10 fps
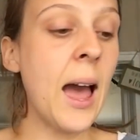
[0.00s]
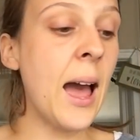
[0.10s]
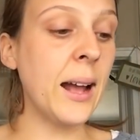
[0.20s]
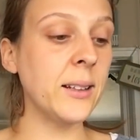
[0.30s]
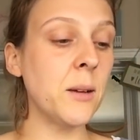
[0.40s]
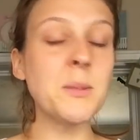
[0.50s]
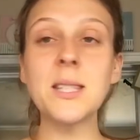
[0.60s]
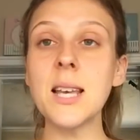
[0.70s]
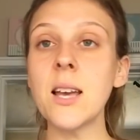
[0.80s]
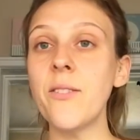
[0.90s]
And I'm
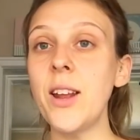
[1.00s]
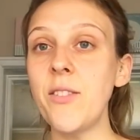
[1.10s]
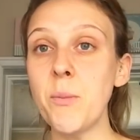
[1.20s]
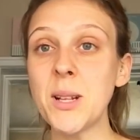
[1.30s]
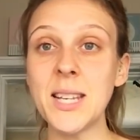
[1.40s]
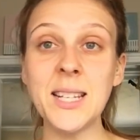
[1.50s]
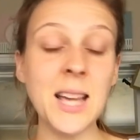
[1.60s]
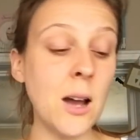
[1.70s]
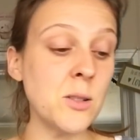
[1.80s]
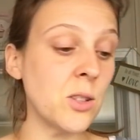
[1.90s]
sick of leaving my tea
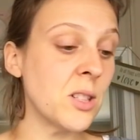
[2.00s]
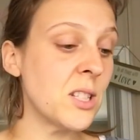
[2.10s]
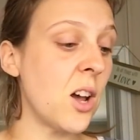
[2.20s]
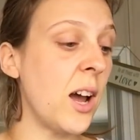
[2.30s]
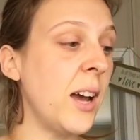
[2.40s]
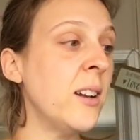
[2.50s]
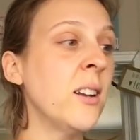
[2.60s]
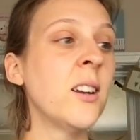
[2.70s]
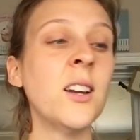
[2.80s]
towels on the side,